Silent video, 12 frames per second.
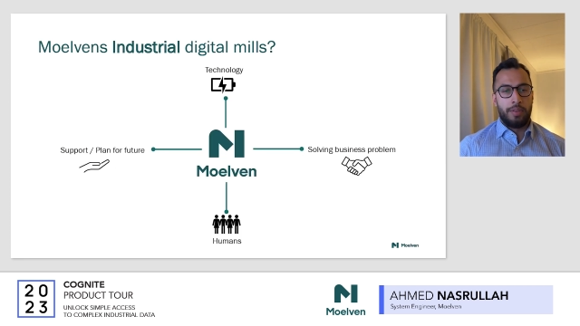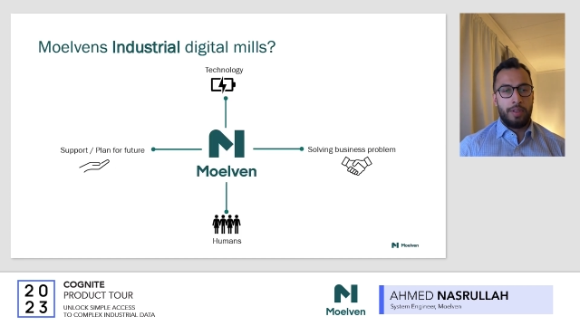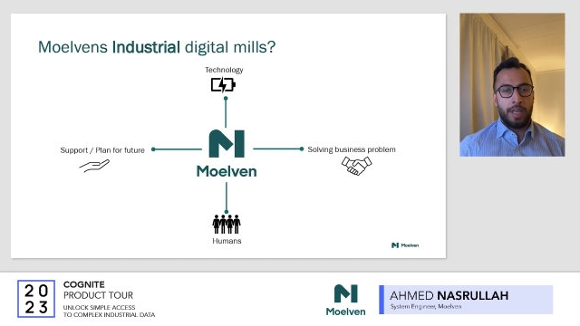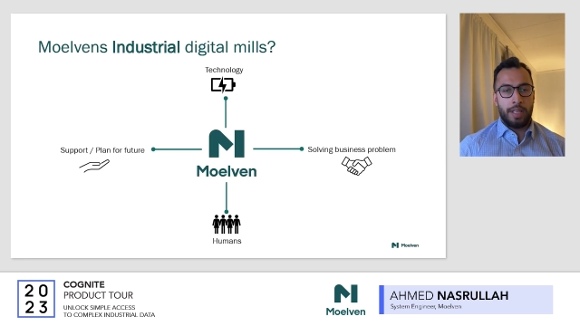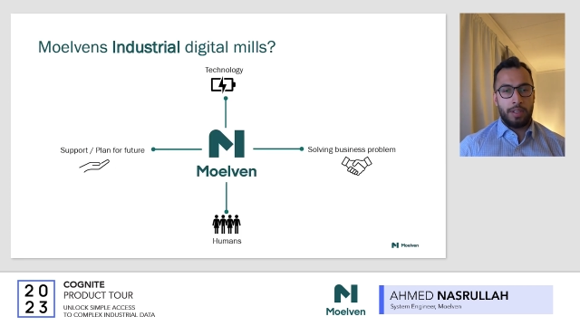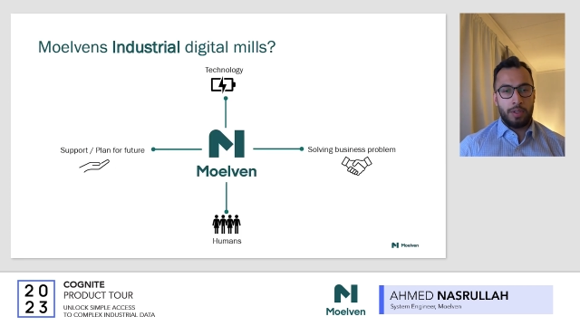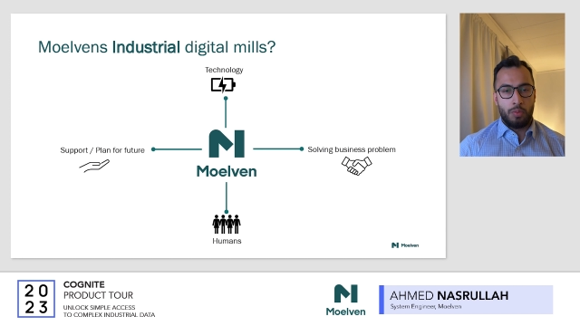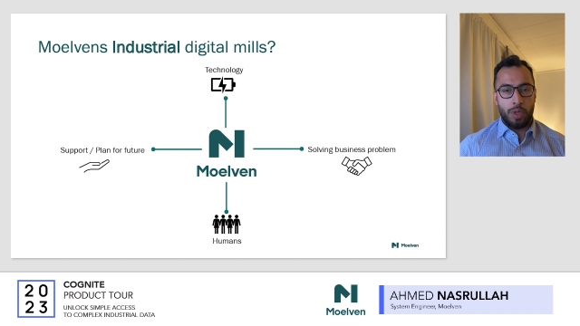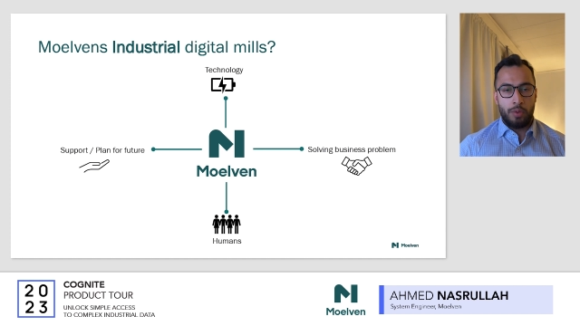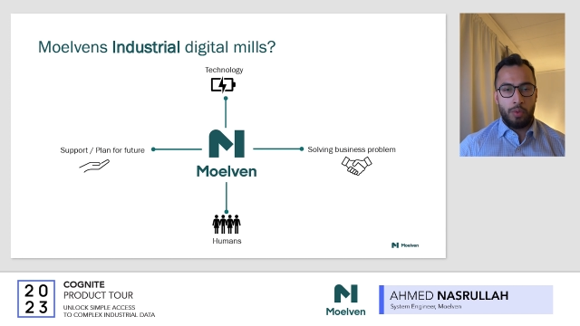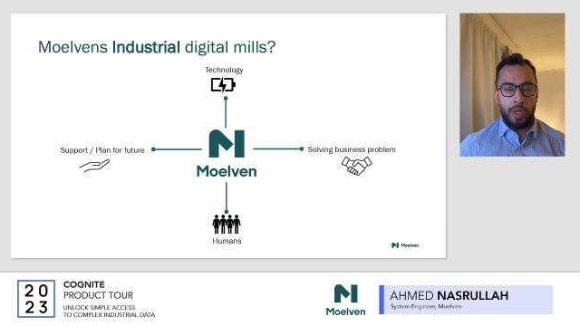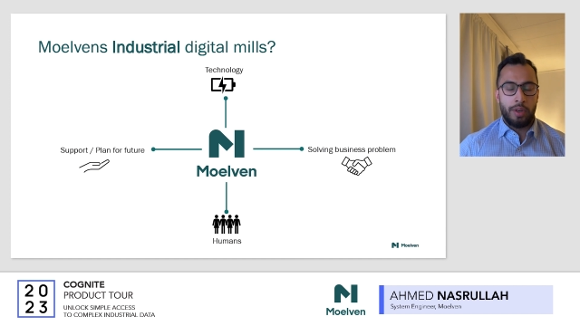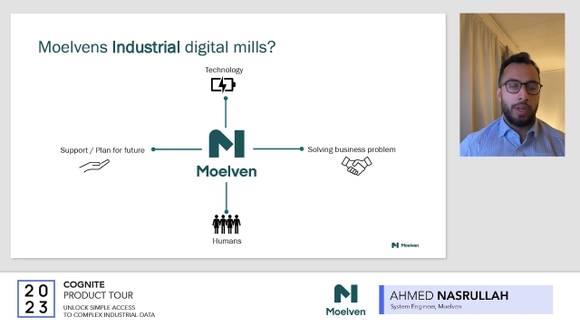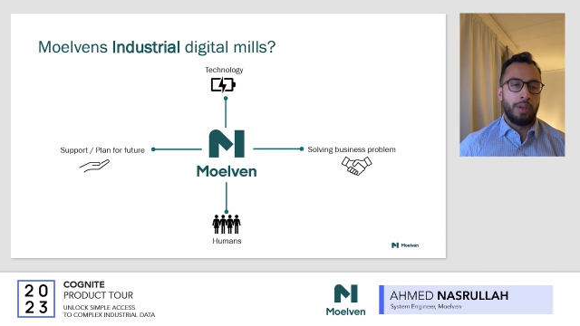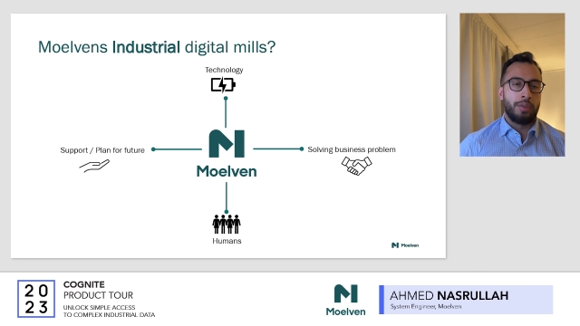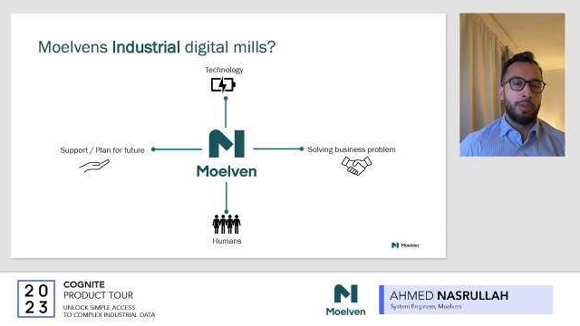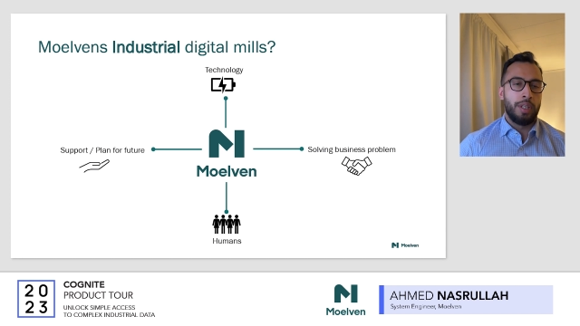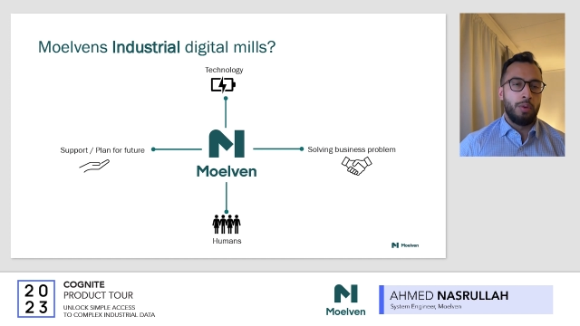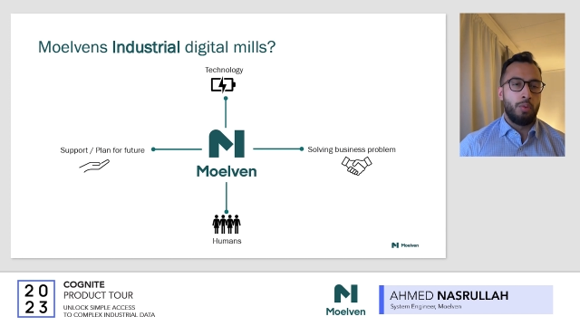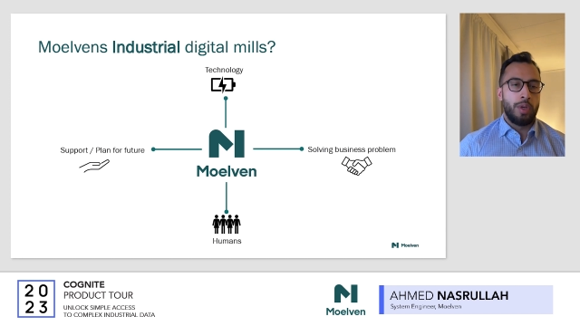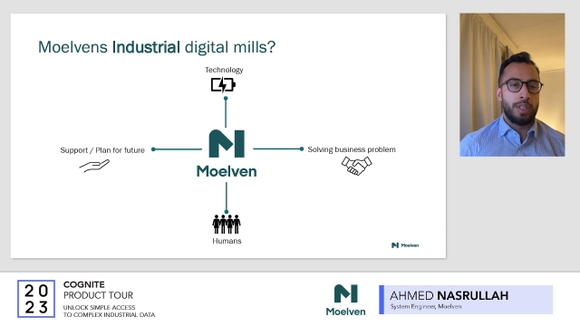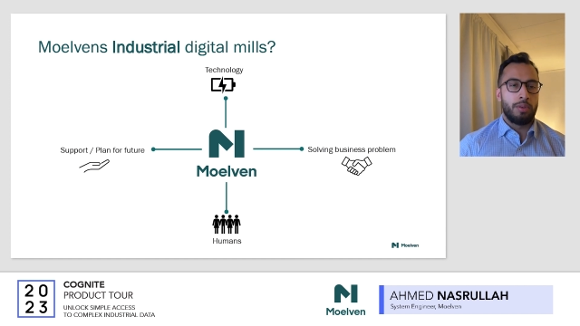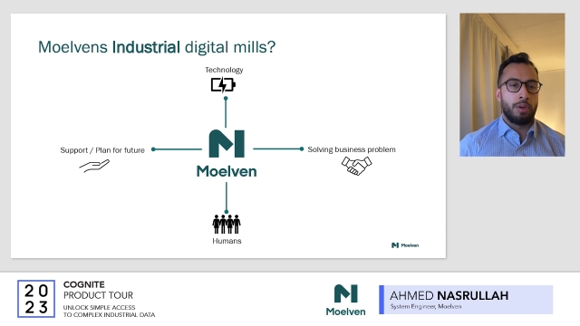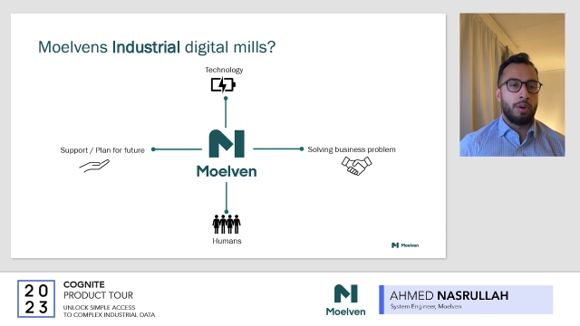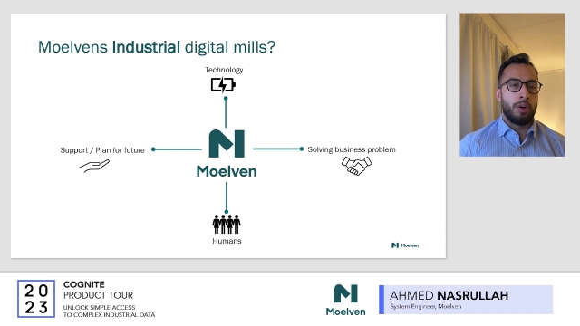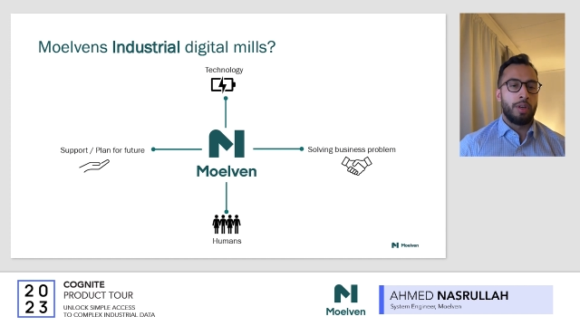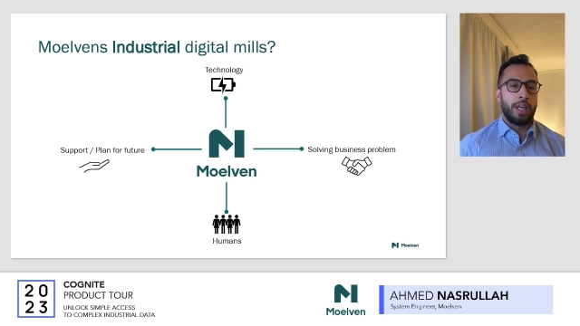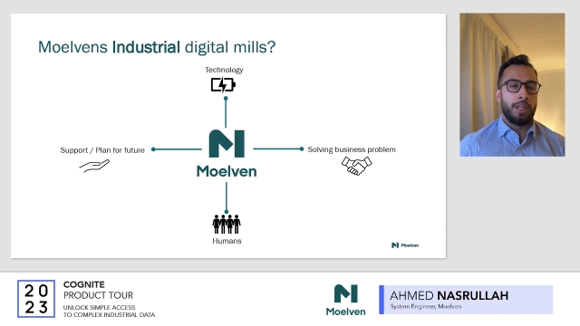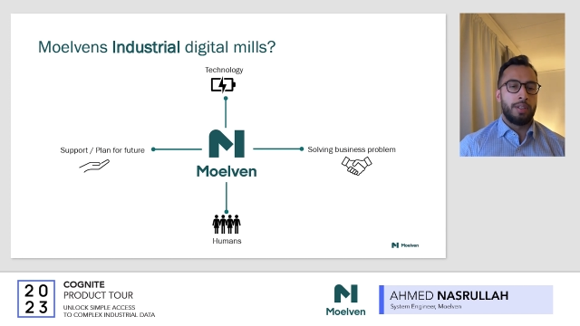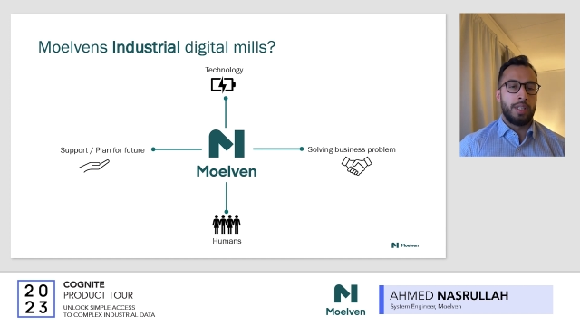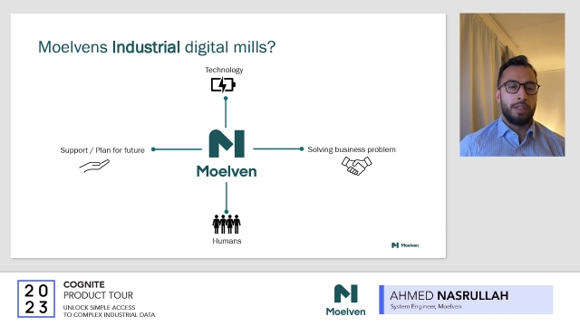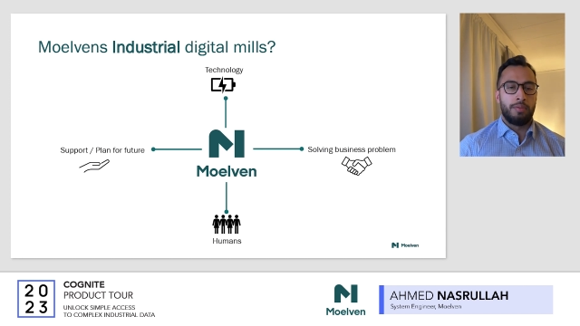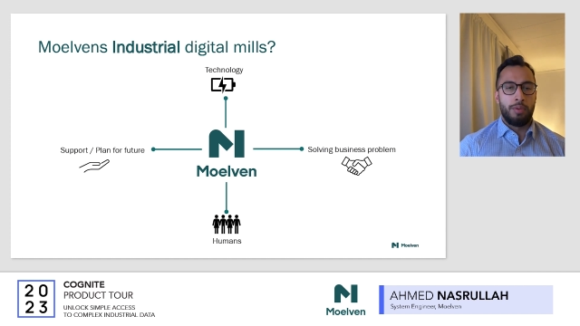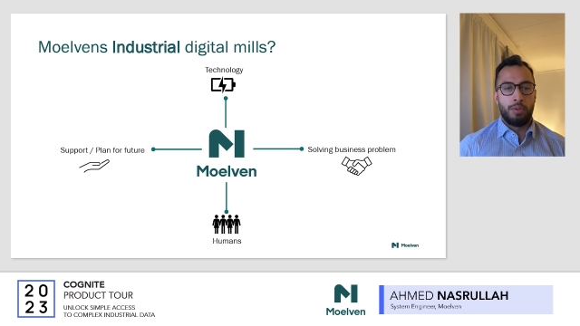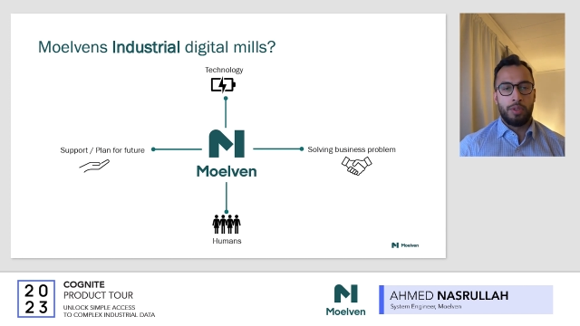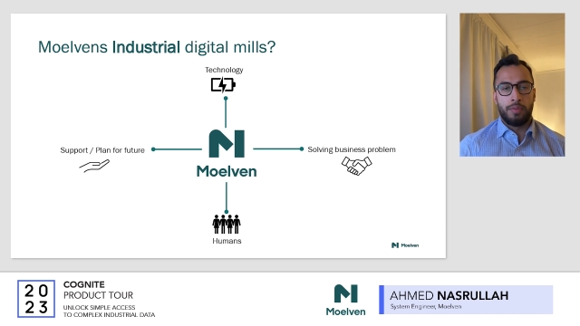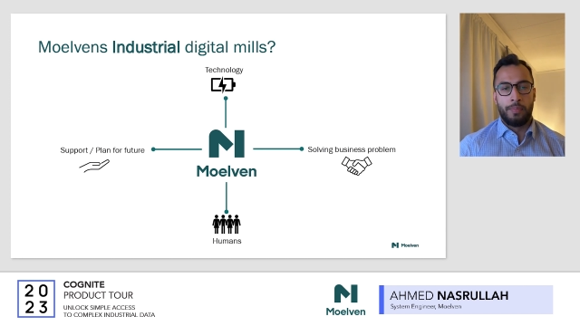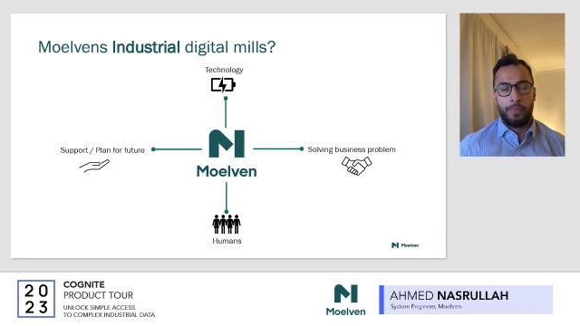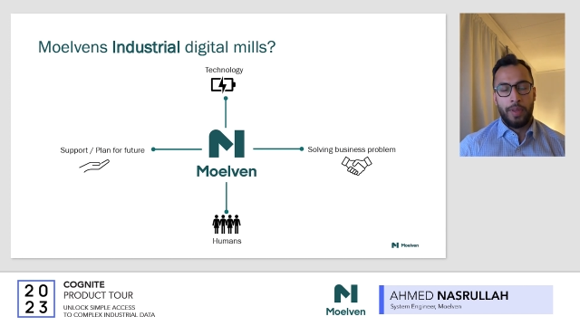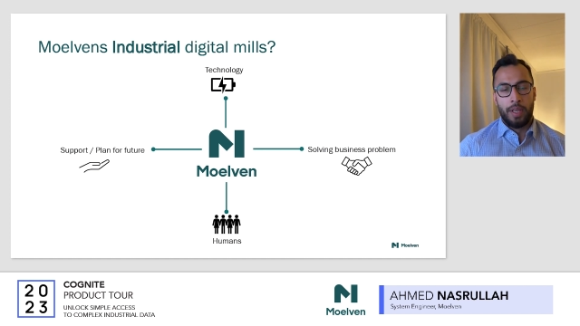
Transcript: That's why we are here today. We saw Cognite Data Fusion